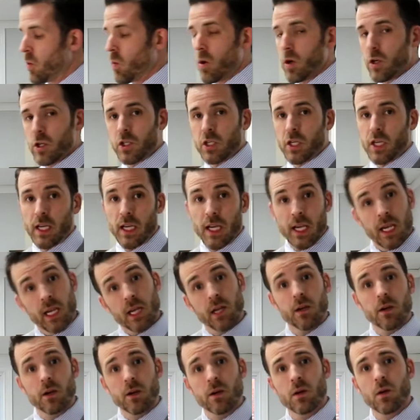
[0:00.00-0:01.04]
worksheet
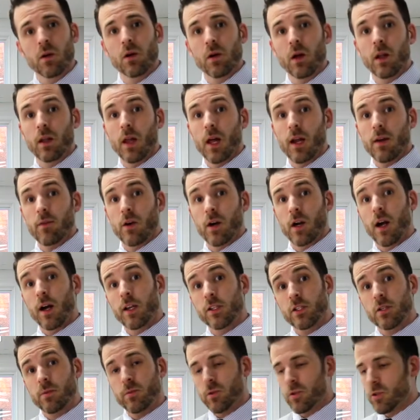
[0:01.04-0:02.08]
here. A lot of our
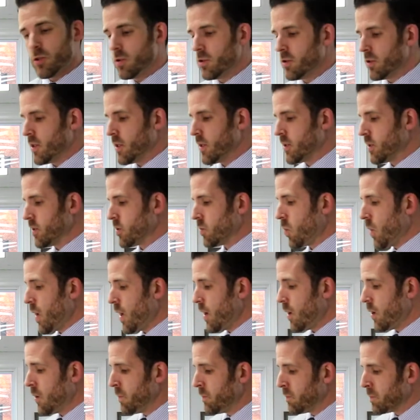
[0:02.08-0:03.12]
customers use this as
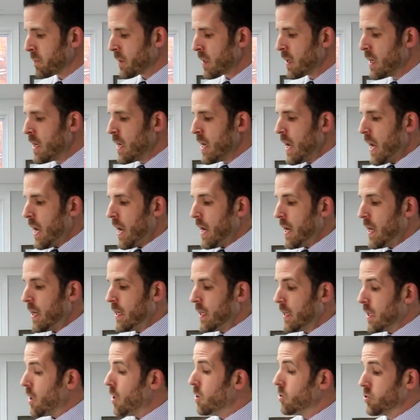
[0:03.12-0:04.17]
well. And
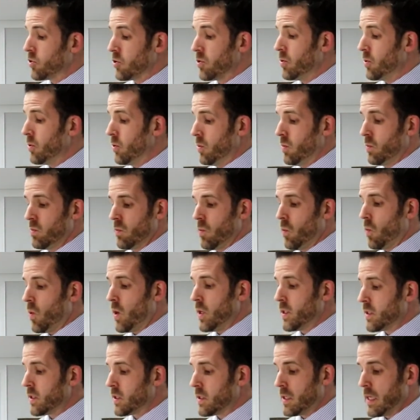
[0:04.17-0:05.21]
it goes through
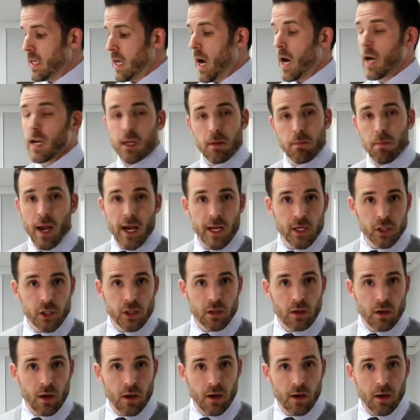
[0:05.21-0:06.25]
what's the
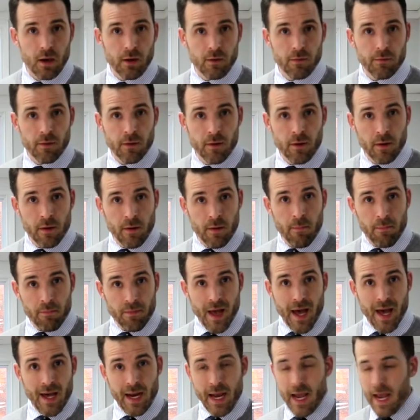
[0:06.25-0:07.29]
occupation of
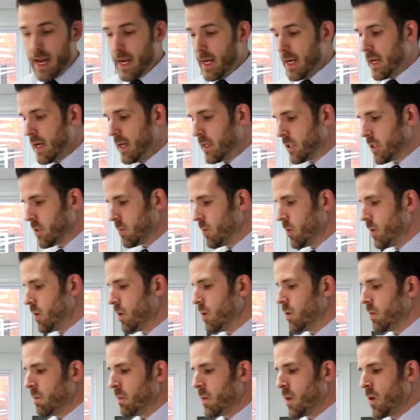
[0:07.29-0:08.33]
that A
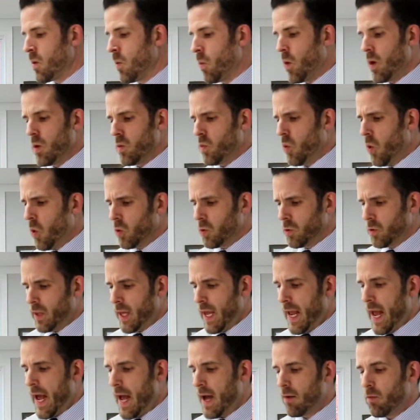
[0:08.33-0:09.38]
customer, what role do
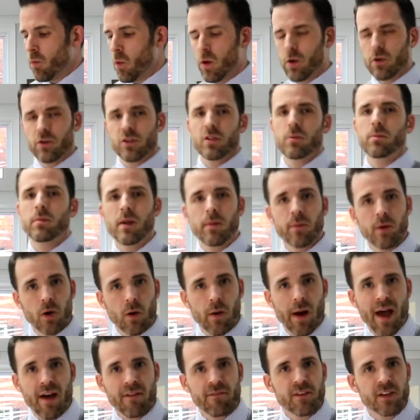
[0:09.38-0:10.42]
they have, what are some
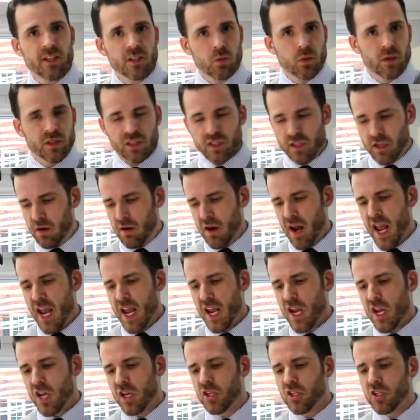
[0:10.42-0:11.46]
demographics, what's their
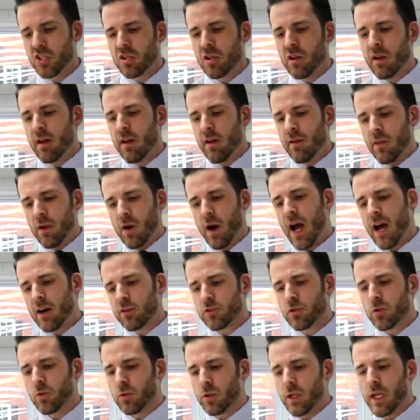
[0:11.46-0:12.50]
age, their
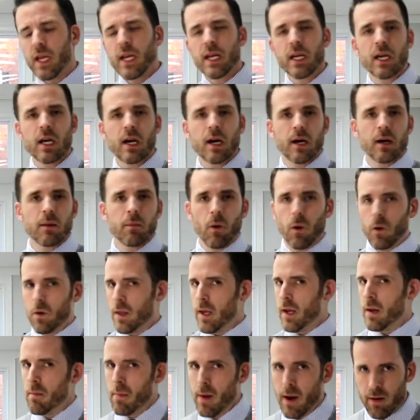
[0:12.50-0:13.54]
household income, are
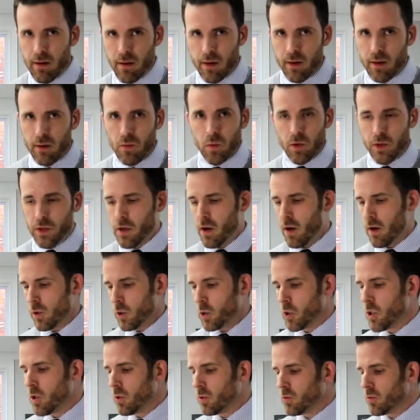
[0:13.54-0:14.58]
they married with young
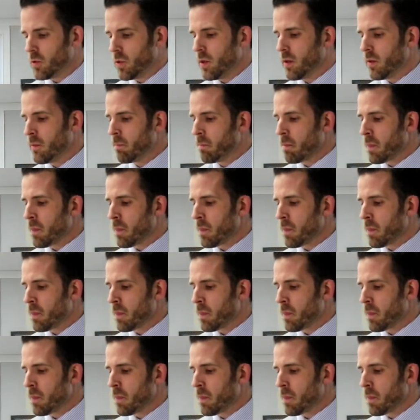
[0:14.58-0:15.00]
children,